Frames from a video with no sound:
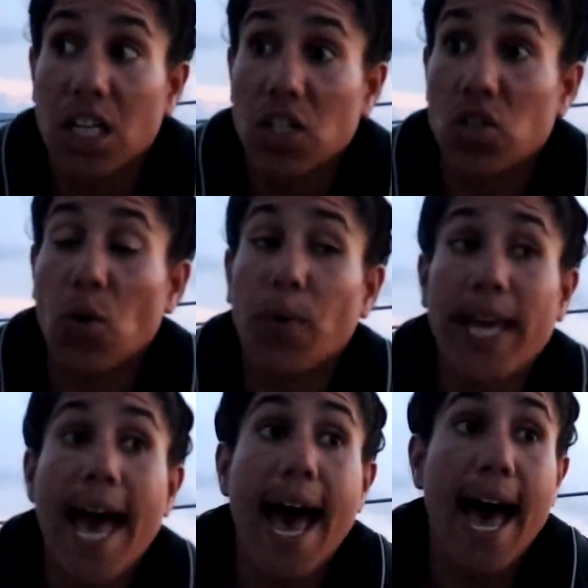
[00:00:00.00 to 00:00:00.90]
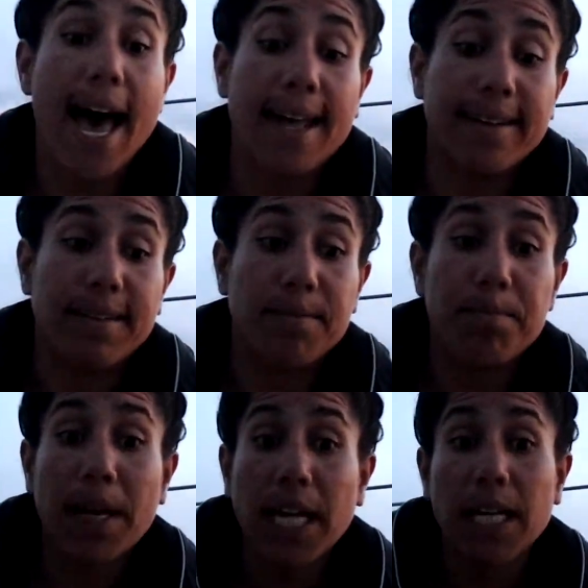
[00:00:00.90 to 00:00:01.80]
So we had
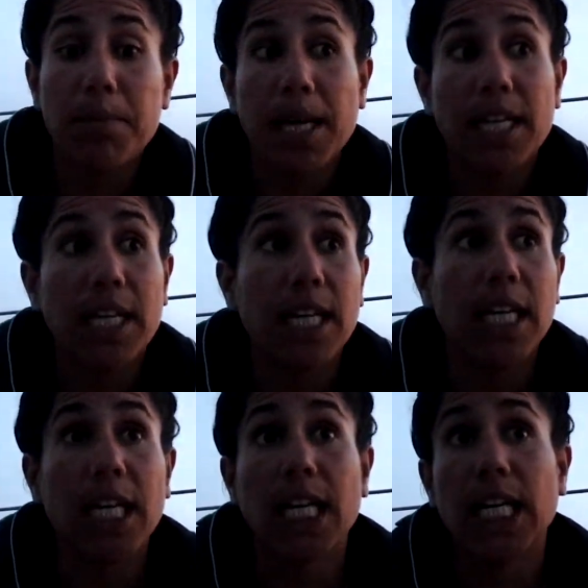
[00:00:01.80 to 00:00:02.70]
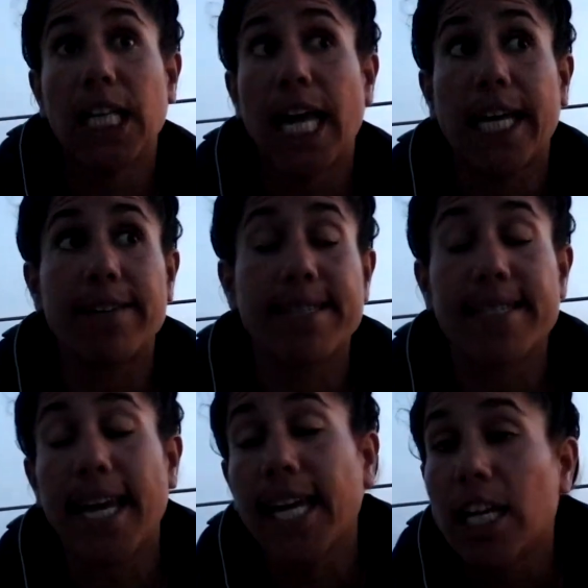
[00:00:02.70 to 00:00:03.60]
many like
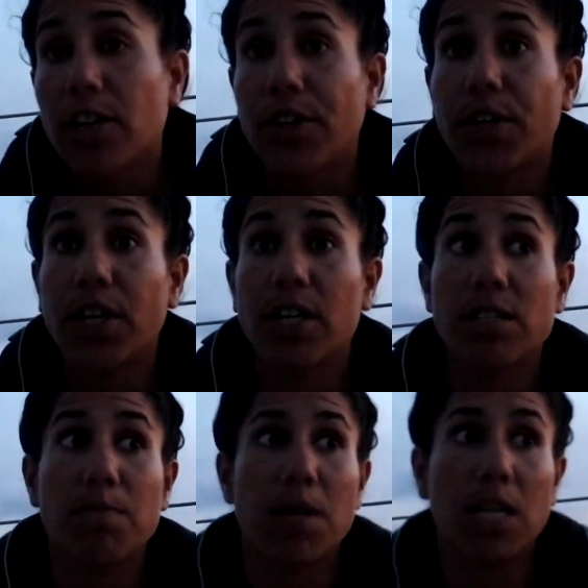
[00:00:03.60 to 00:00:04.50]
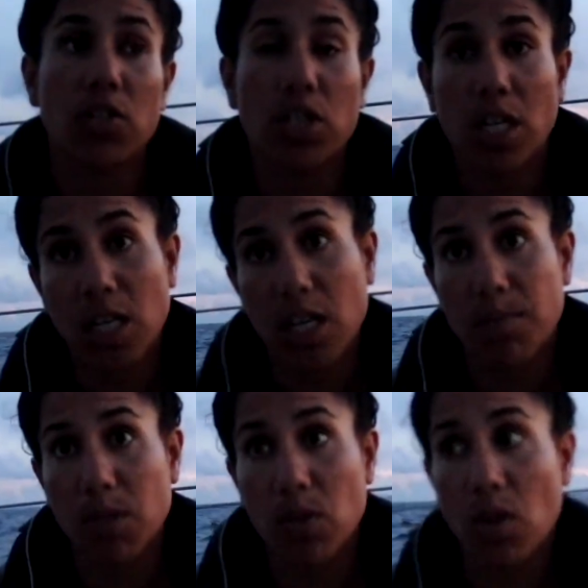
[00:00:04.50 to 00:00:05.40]
sailors, big
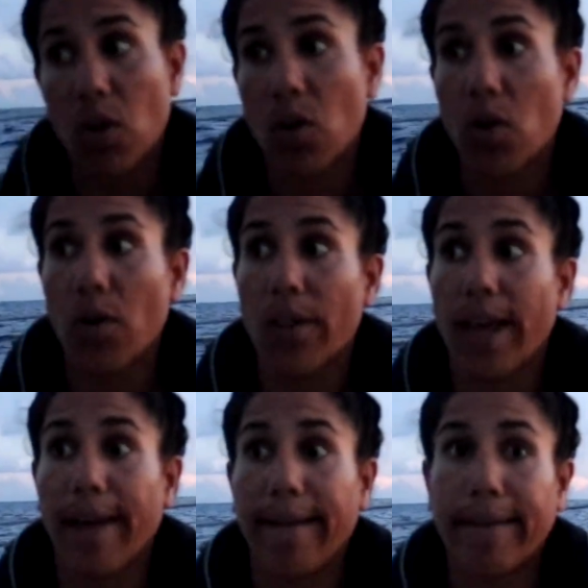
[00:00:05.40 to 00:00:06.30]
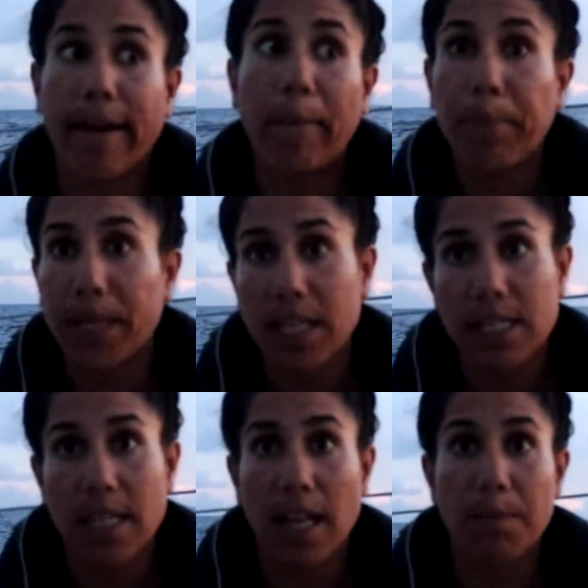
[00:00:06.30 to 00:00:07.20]
ships, like
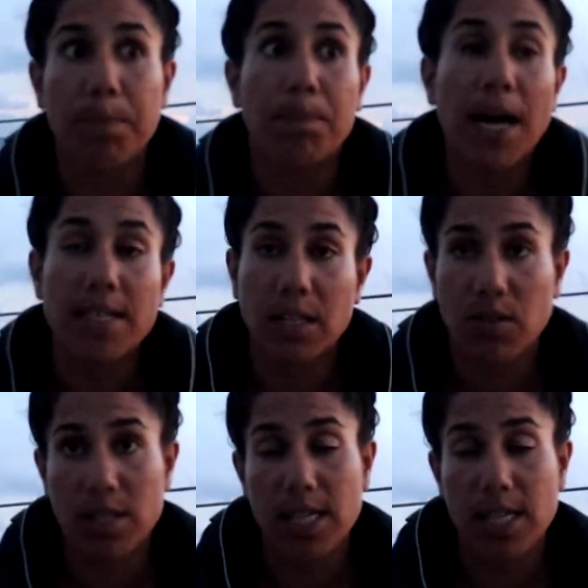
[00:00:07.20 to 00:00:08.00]
companies that pass across